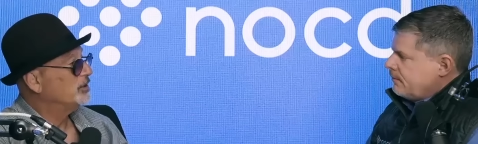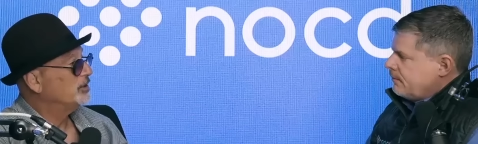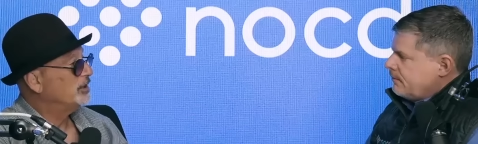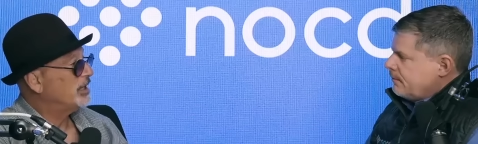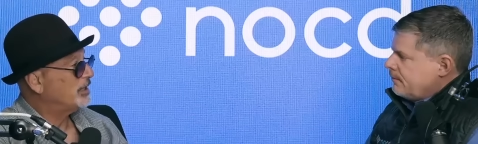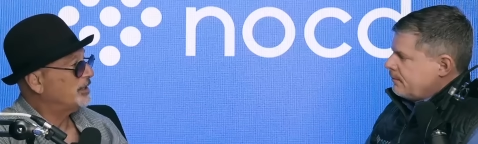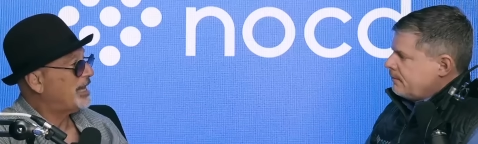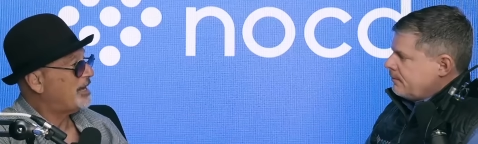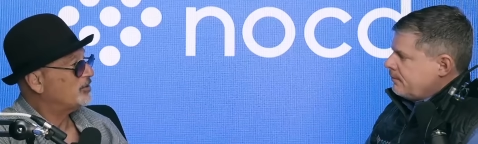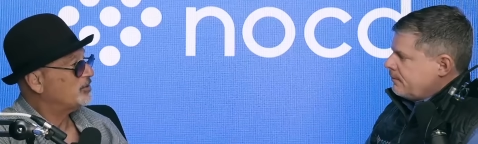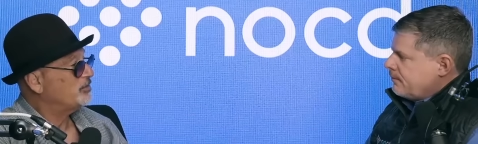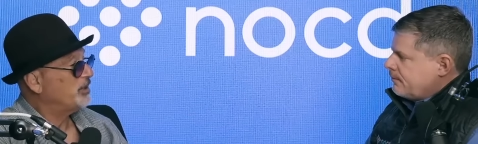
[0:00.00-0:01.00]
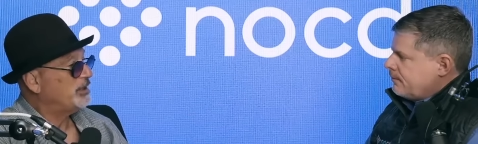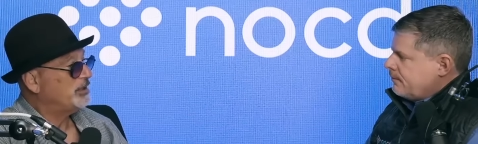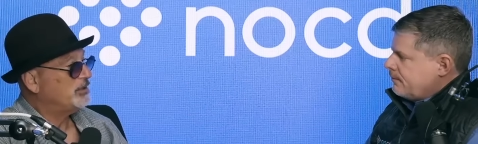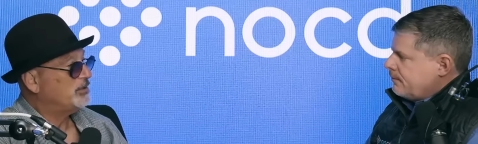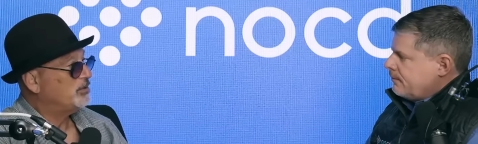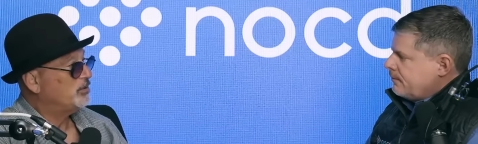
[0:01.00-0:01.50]
Speaker 1: that allows me
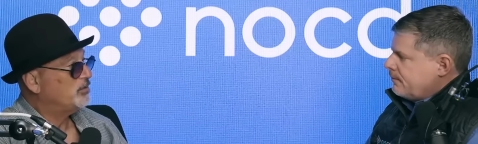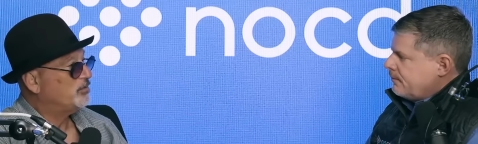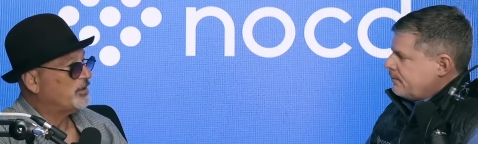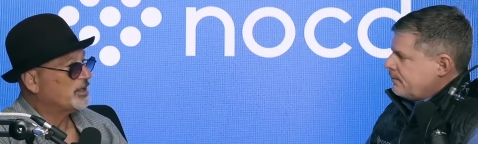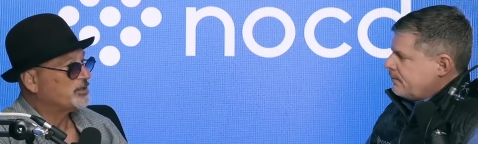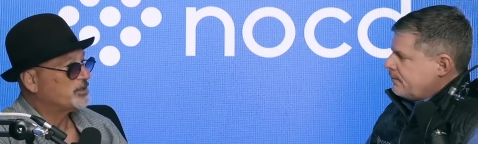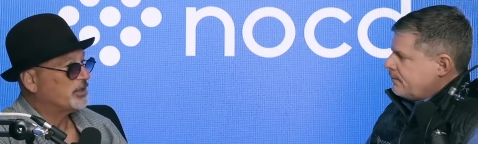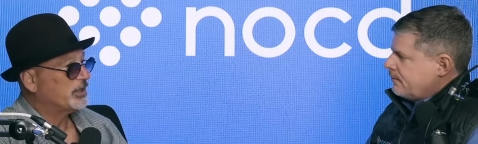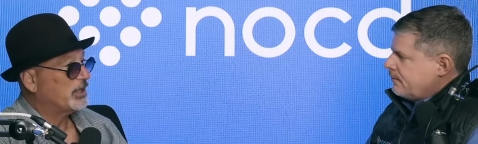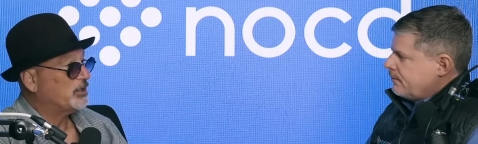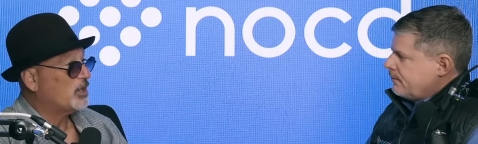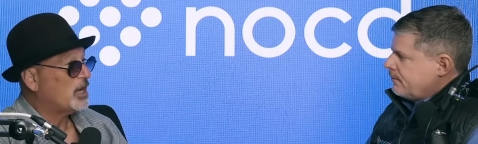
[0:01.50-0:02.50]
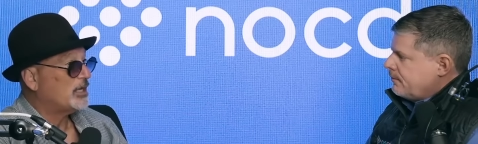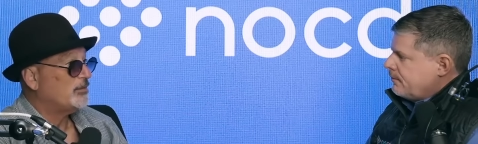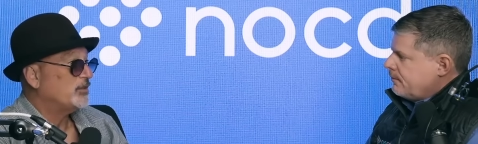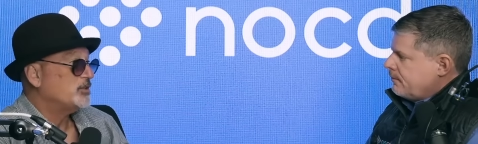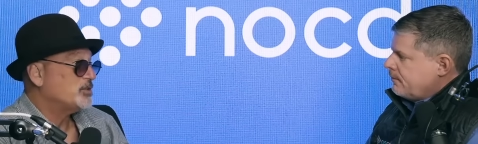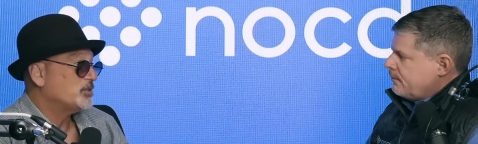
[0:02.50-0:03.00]
to function, and not
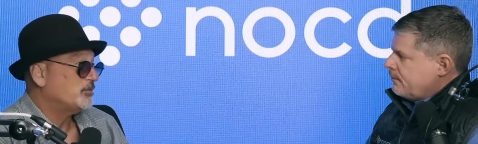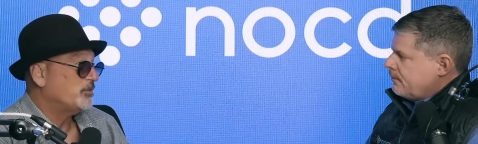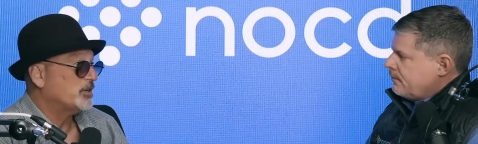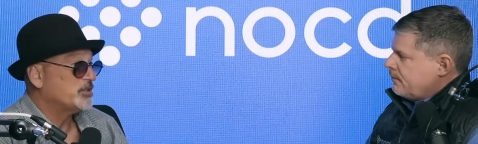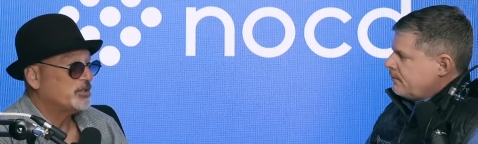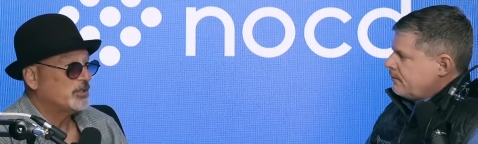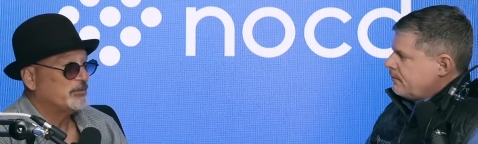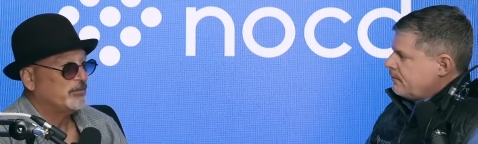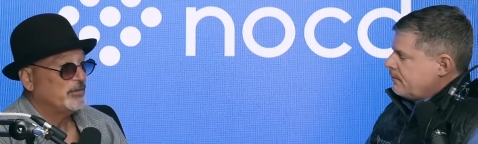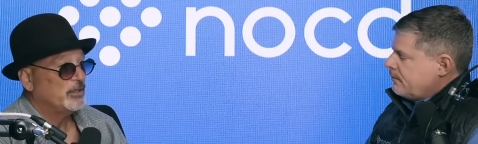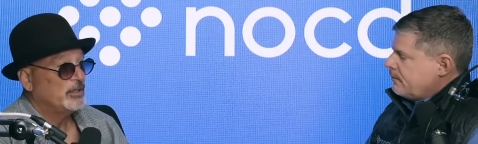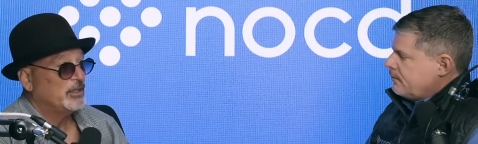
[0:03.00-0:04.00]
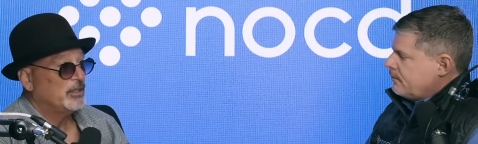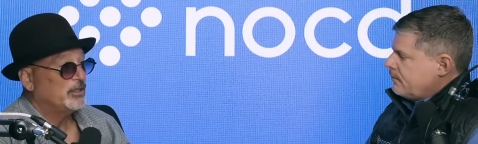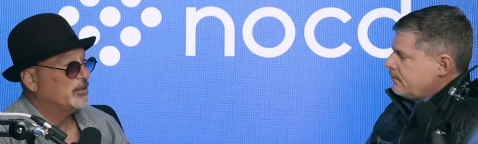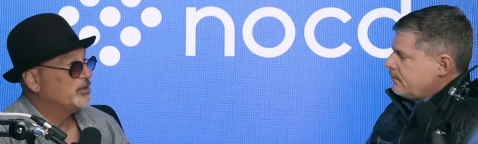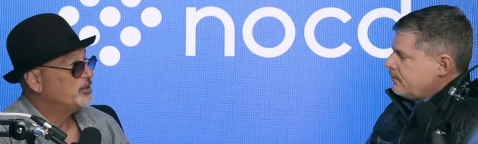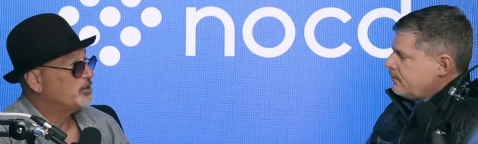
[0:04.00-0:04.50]
even just function of
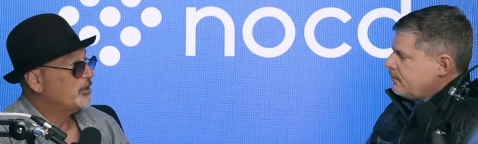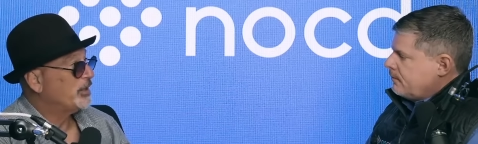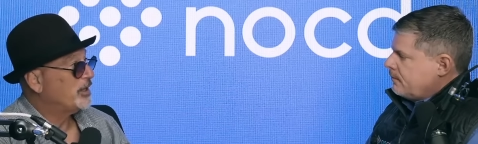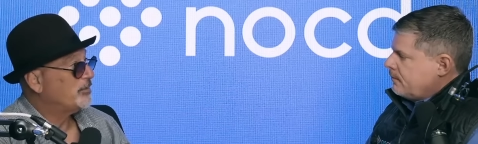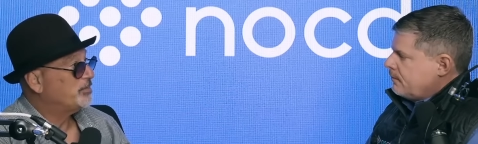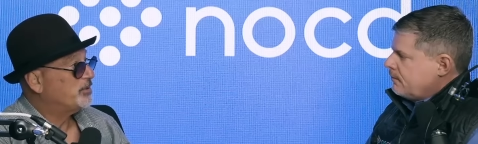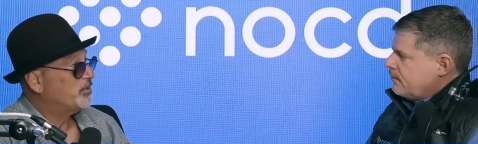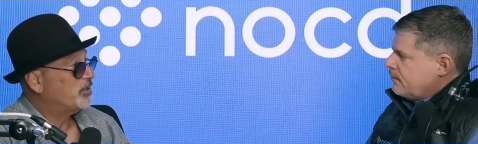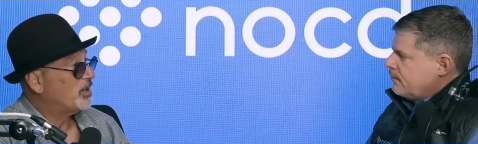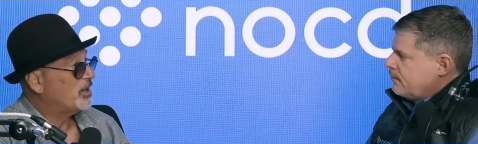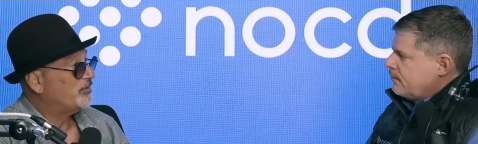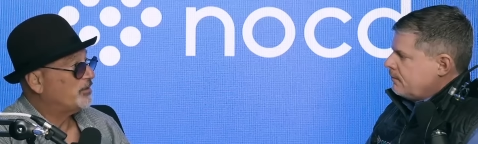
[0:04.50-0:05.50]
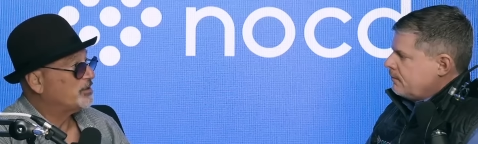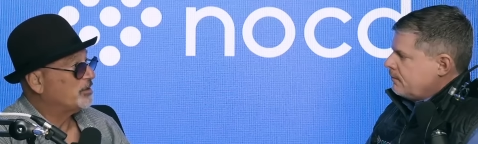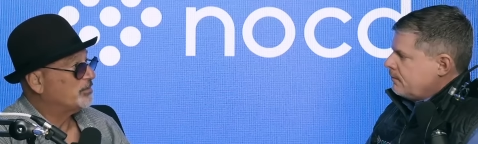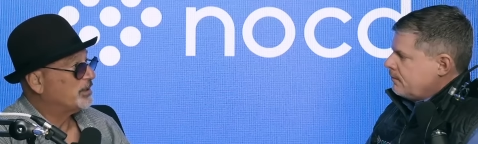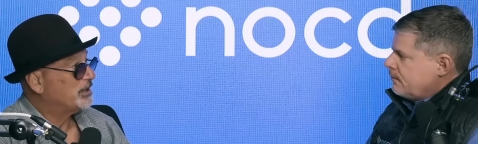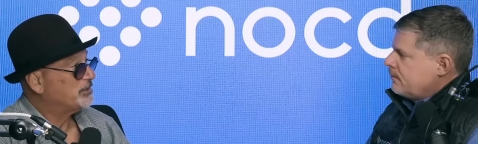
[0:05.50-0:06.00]
showing up to an office
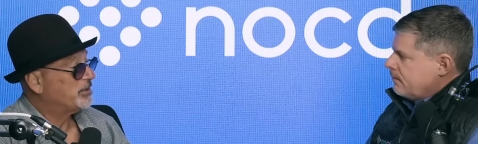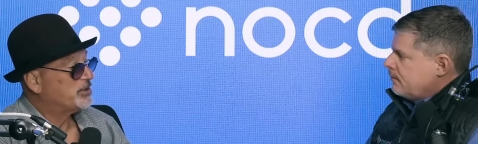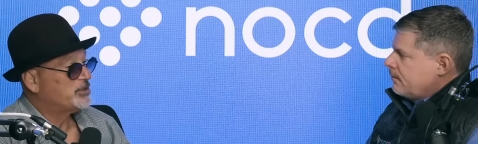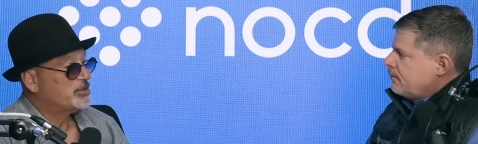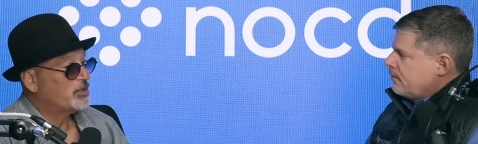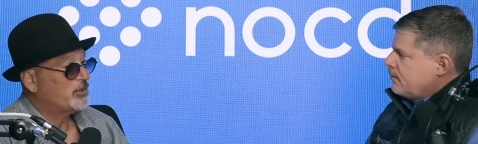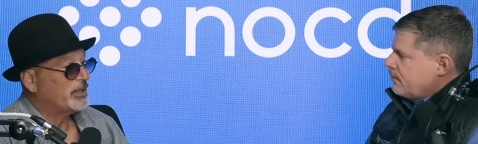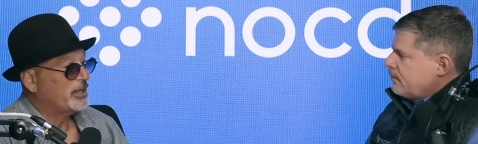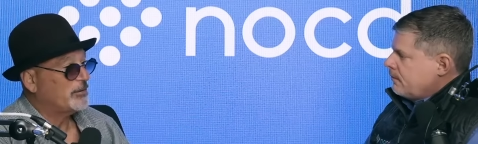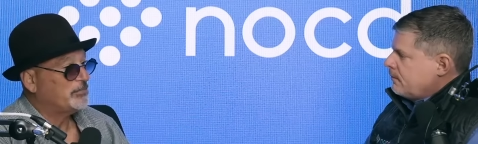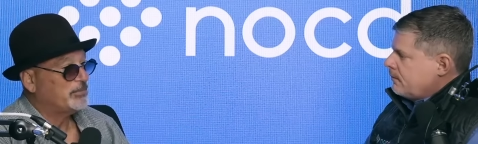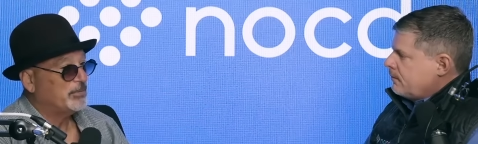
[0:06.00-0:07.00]
someplace, but showing up